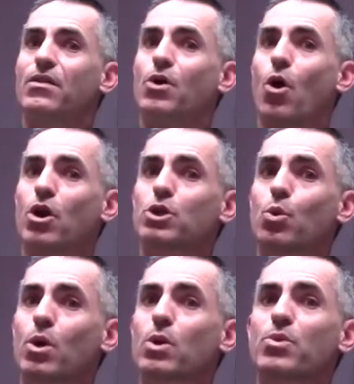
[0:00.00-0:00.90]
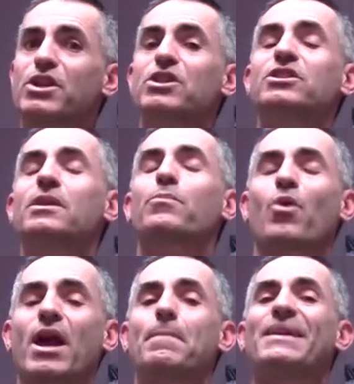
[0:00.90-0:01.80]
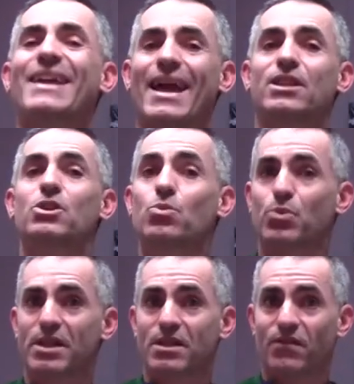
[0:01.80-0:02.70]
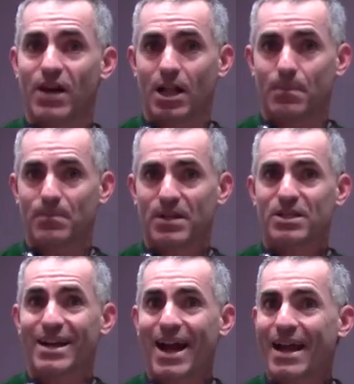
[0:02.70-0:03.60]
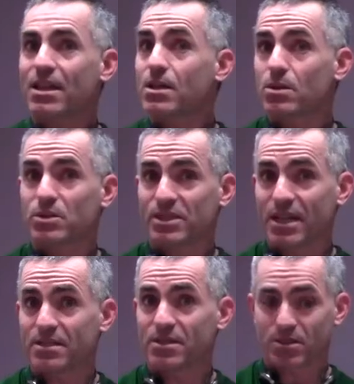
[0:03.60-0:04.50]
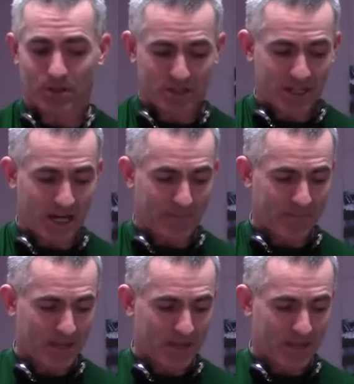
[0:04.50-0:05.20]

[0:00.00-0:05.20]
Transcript: the auditory regions of the brain began to redevelop, to heighten those senses, so to say.